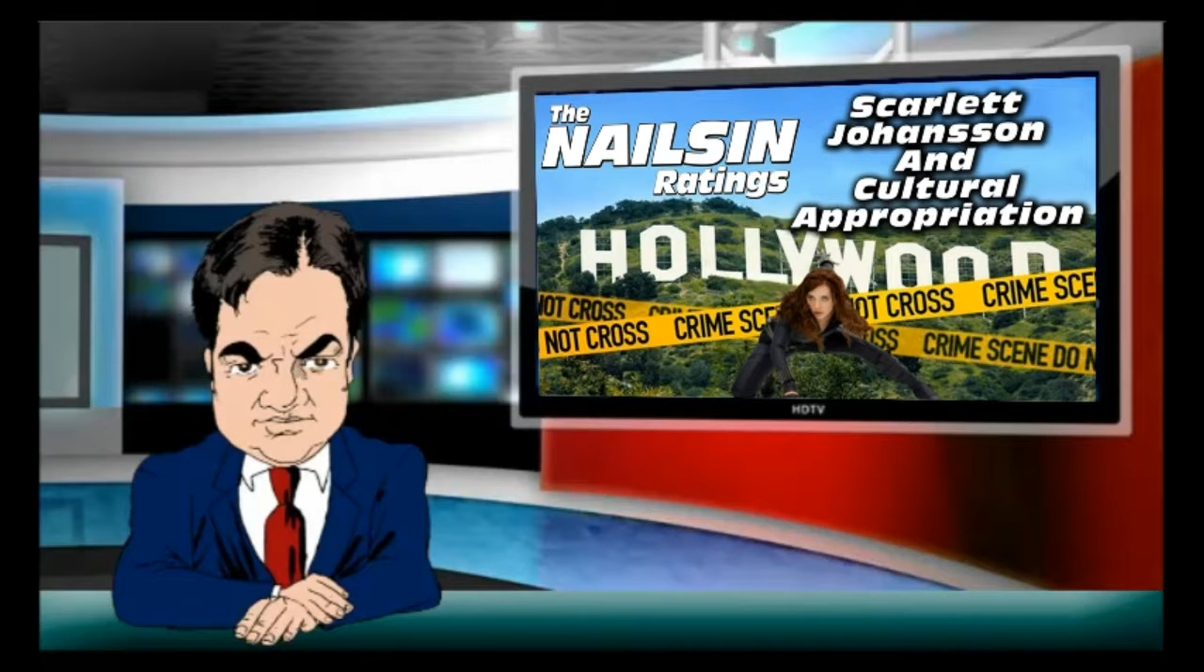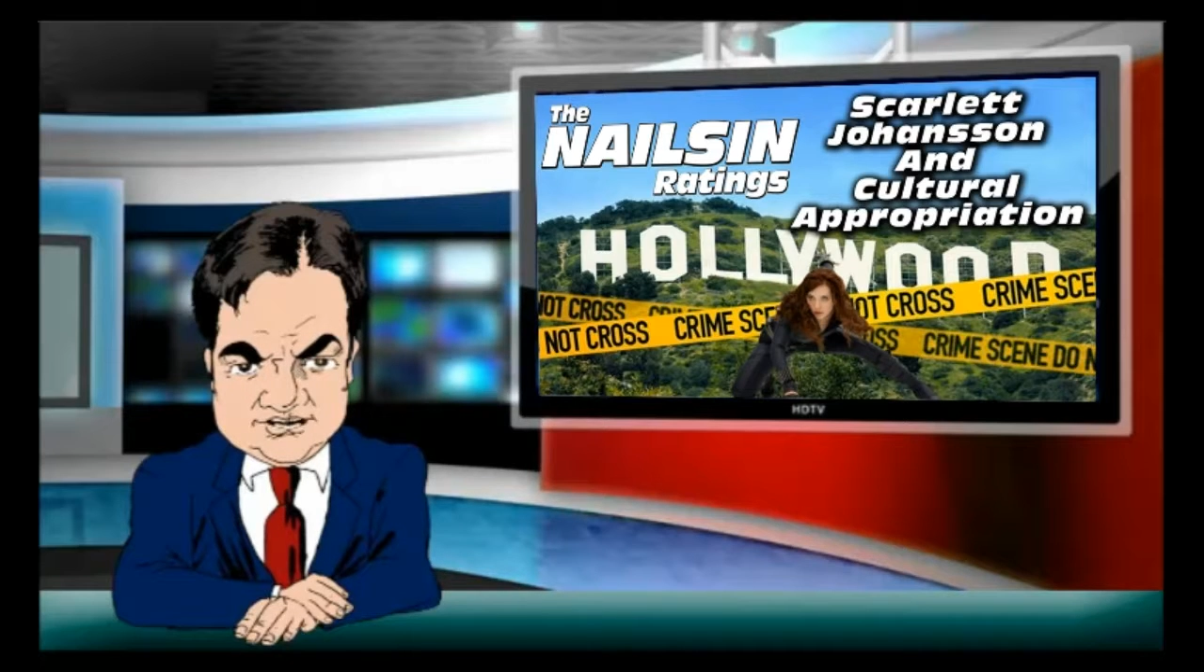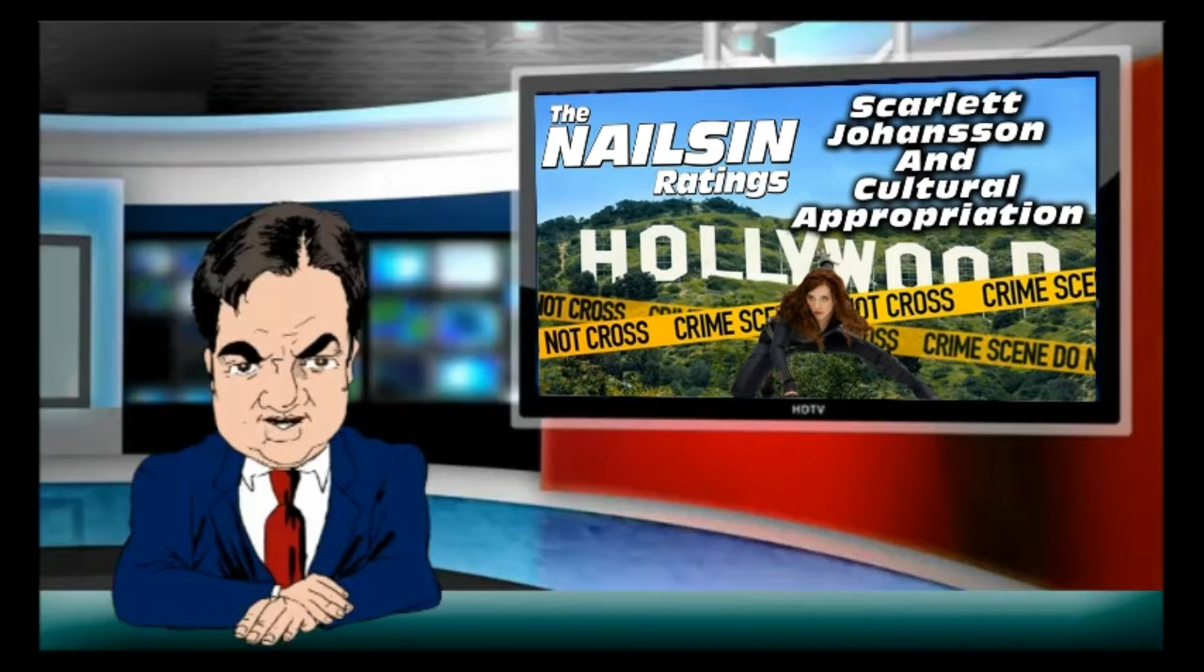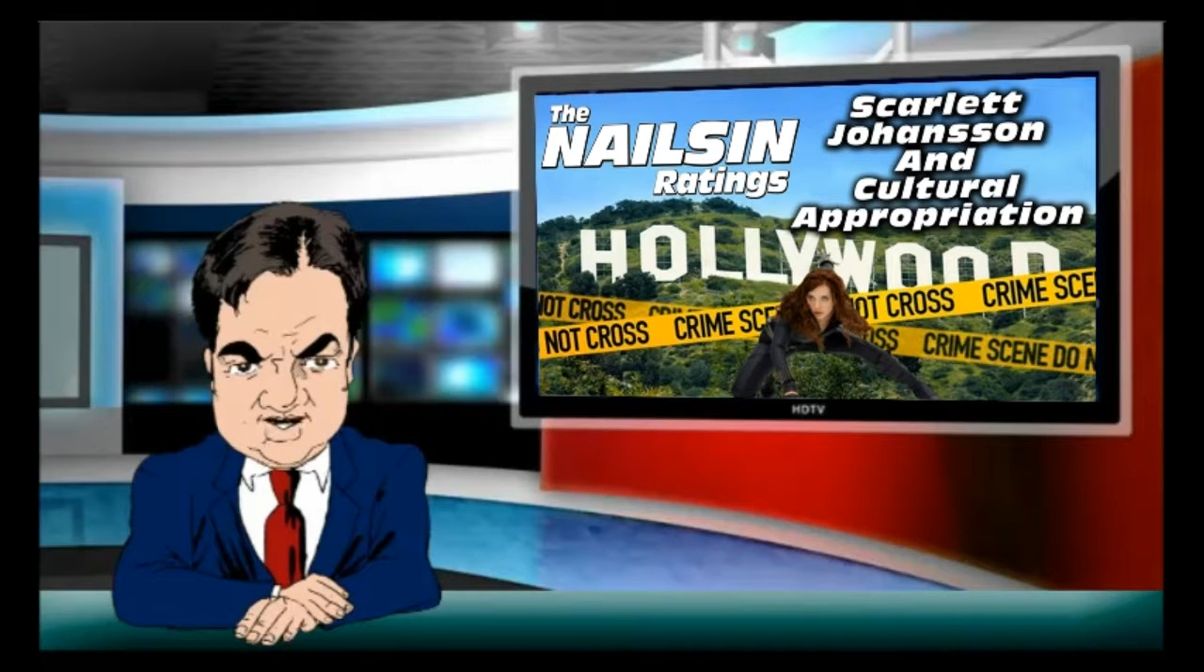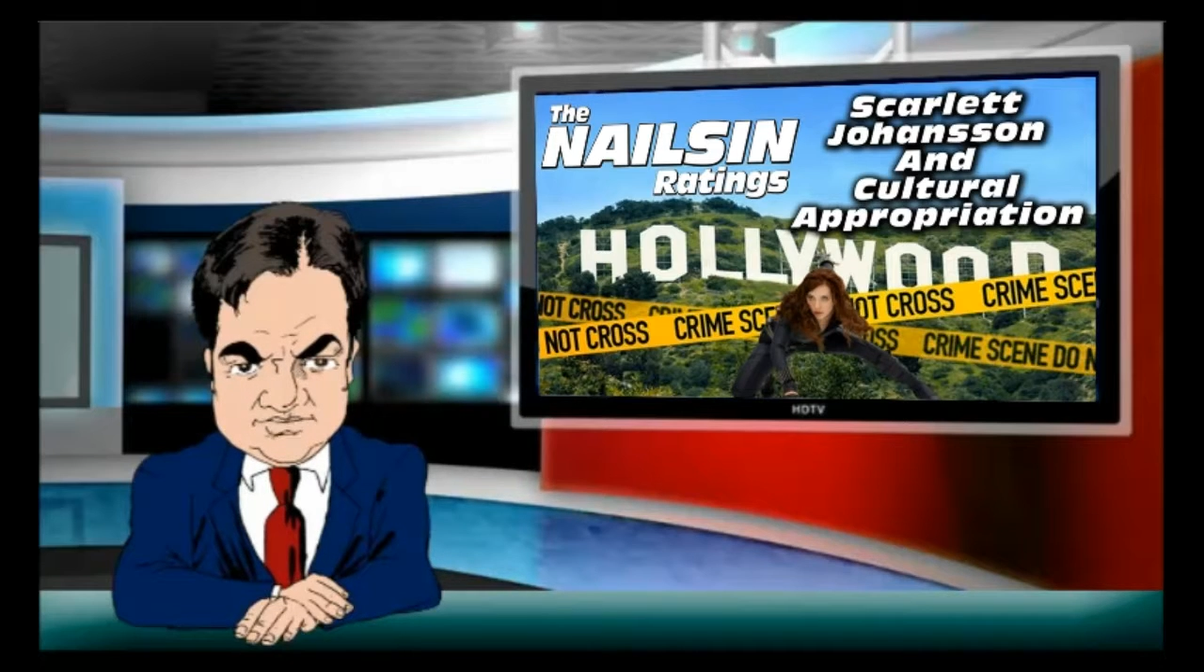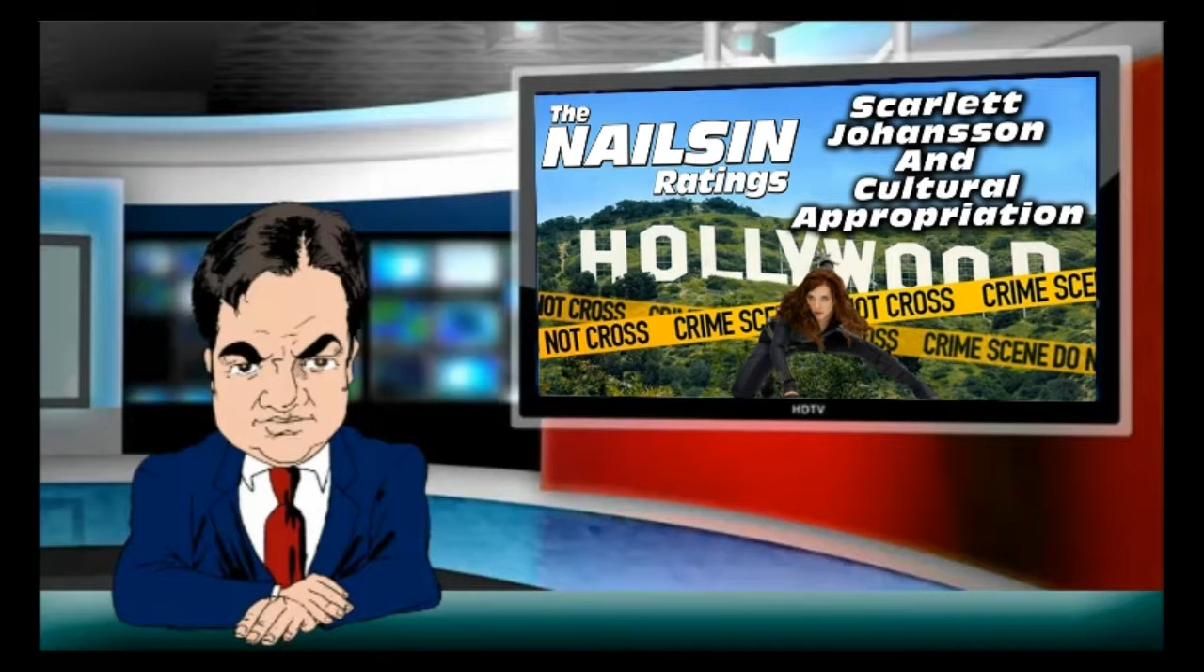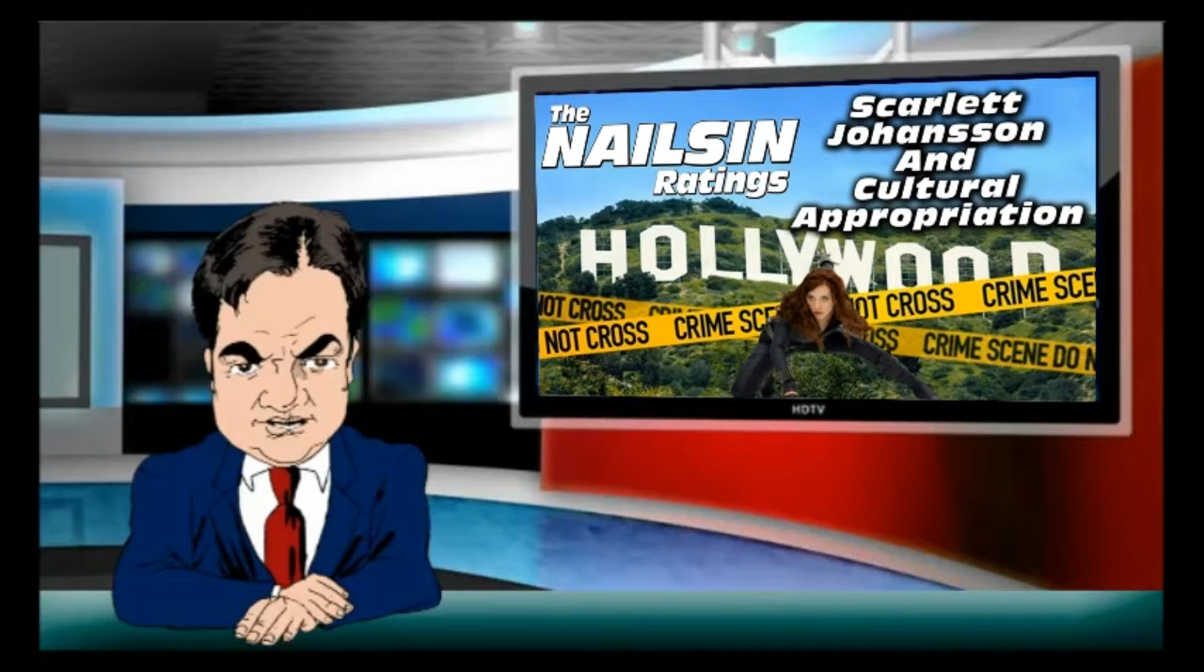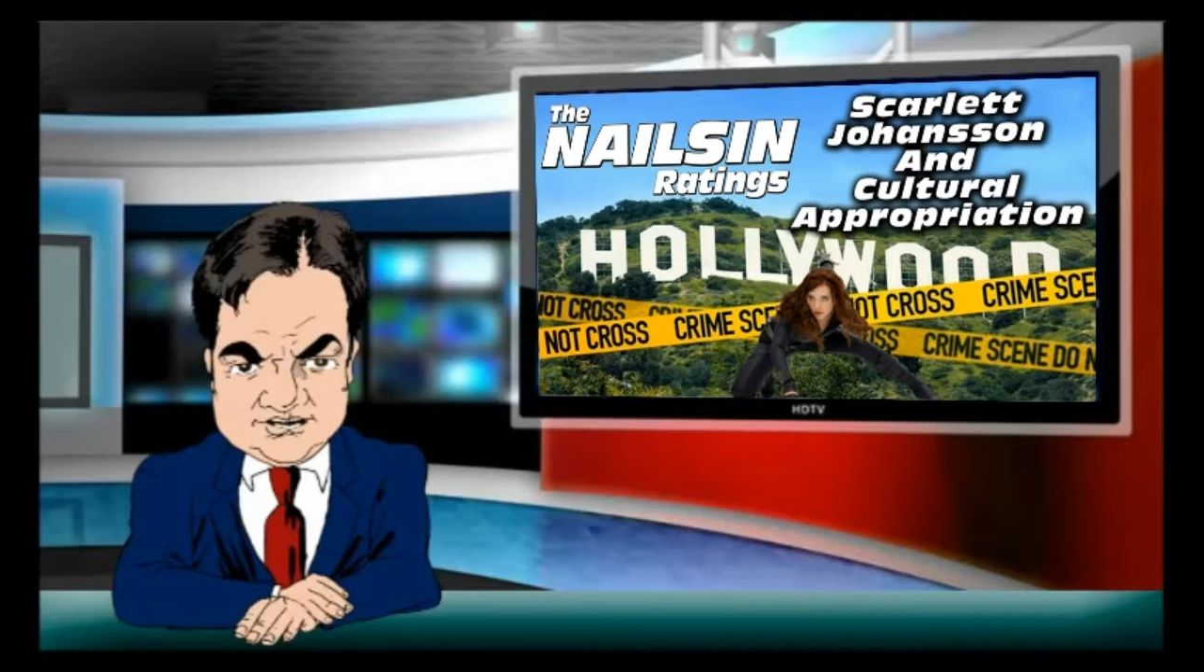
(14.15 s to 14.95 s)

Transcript: got her a lot